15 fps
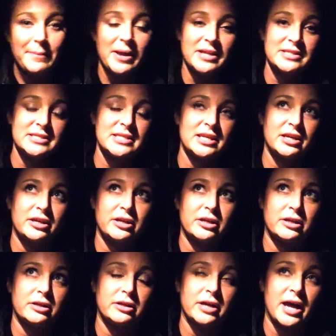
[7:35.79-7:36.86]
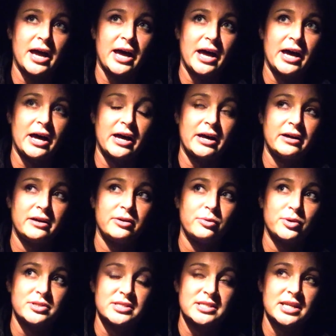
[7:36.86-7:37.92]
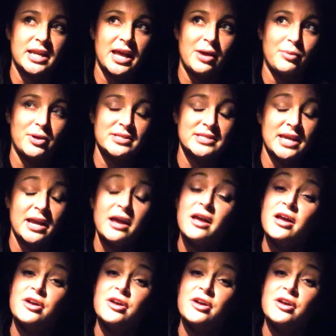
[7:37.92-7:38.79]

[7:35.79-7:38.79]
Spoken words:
until, what's today? Wednesday.